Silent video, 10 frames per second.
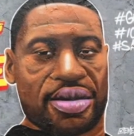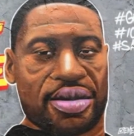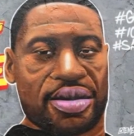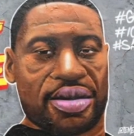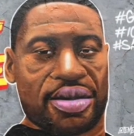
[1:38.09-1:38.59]

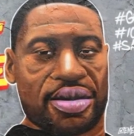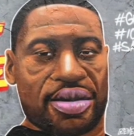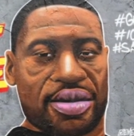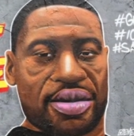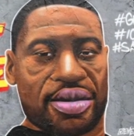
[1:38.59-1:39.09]
Floyd
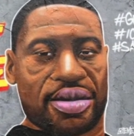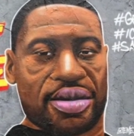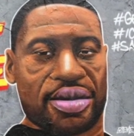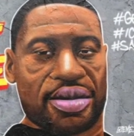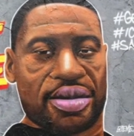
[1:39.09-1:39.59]
and,
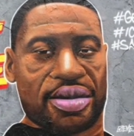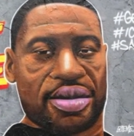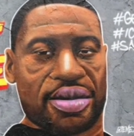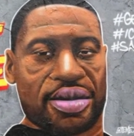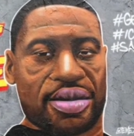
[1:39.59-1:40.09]
of course, the
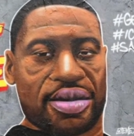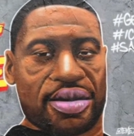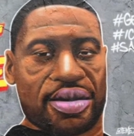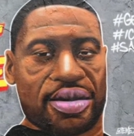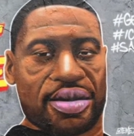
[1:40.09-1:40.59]
killing of
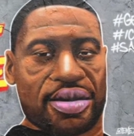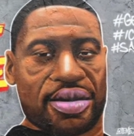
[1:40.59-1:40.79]
other